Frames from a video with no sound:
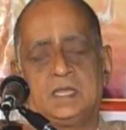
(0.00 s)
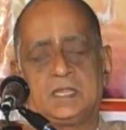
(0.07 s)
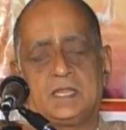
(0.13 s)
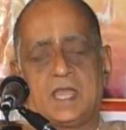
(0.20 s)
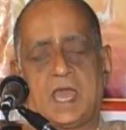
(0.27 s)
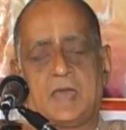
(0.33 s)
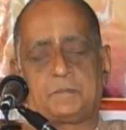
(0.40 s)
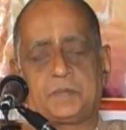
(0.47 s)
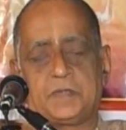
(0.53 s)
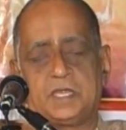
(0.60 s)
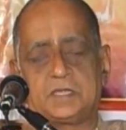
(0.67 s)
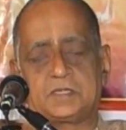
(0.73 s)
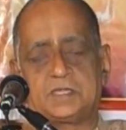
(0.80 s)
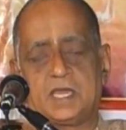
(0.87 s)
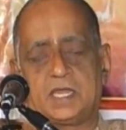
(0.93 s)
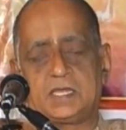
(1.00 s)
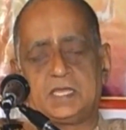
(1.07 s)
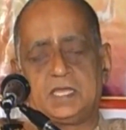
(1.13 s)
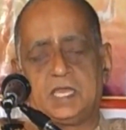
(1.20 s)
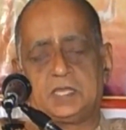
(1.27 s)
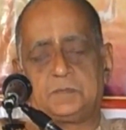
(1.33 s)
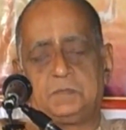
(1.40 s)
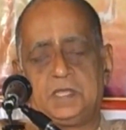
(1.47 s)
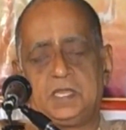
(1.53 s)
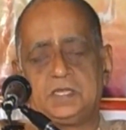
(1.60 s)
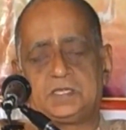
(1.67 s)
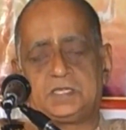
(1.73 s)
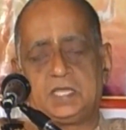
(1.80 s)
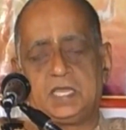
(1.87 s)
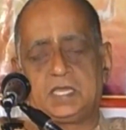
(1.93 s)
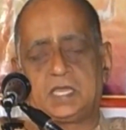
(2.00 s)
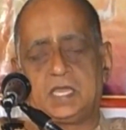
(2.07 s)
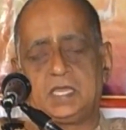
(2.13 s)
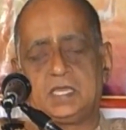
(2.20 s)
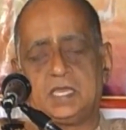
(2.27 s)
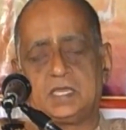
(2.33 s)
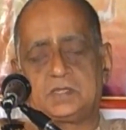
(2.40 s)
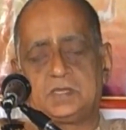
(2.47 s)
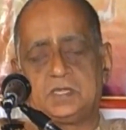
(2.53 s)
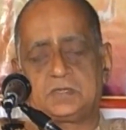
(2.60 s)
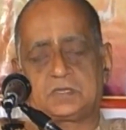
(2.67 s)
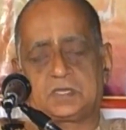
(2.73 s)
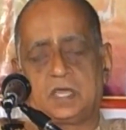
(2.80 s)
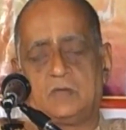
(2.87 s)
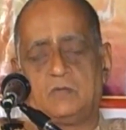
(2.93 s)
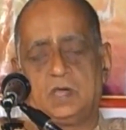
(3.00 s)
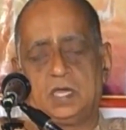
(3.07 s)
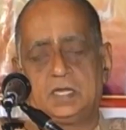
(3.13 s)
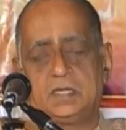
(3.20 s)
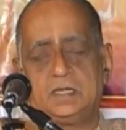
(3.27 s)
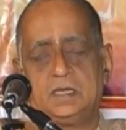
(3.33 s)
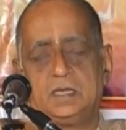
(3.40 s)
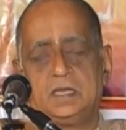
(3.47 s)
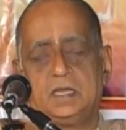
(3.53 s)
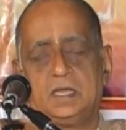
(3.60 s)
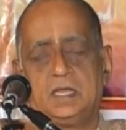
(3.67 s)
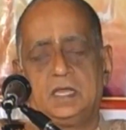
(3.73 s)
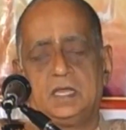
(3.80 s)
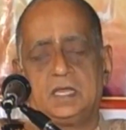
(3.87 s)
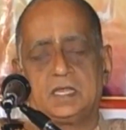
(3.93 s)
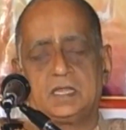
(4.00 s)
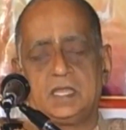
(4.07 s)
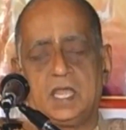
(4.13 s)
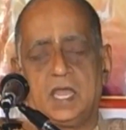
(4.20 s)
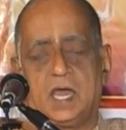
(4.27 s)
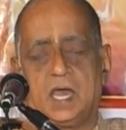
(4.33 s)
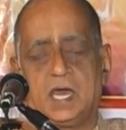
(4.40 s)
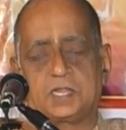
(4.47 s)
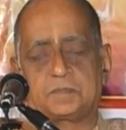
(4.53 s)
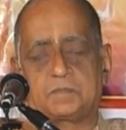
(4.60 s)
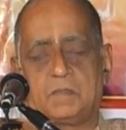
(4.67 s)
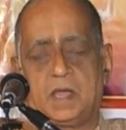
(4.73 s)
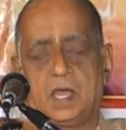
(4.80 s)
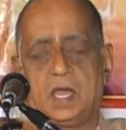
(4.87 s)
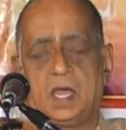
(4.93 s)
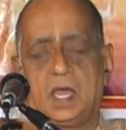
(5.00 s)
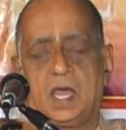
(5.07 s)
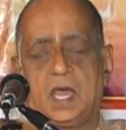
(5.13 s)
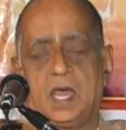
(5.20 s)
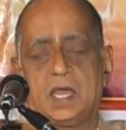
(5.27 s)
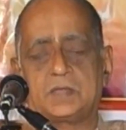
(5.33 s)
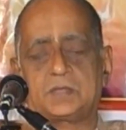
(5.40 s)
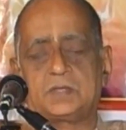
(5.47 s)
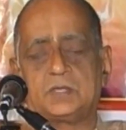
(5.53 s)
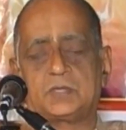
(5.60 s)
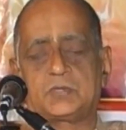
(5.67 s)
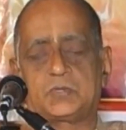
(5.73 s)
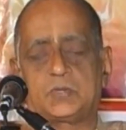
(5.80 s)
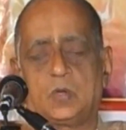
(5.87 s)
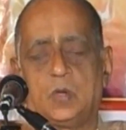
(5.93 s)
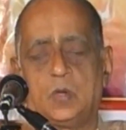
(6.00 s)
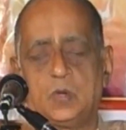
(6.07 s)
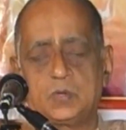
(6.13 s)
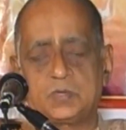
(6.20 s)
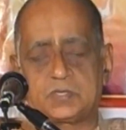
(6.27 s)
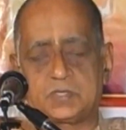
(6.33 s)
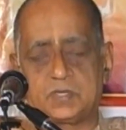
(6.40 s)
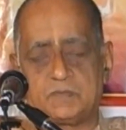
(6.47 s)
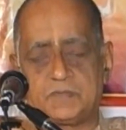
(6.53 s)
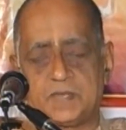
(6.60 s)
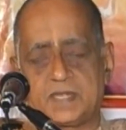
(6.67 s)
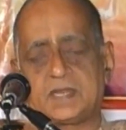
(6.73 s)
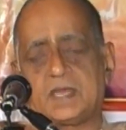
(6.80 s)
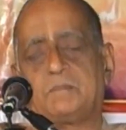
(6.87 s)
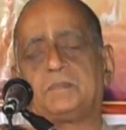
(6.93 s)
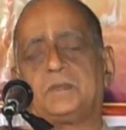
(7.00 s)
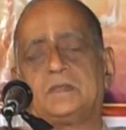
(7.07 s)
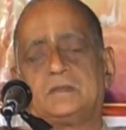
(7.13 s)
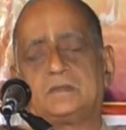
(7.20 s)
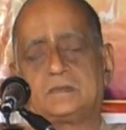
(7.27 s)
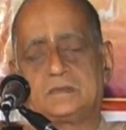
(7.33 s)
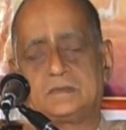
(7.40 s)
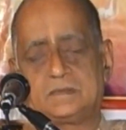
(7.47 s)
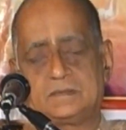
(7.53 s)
The happiness that he has been seeking, he has discovered the Atma as the source of that happiness.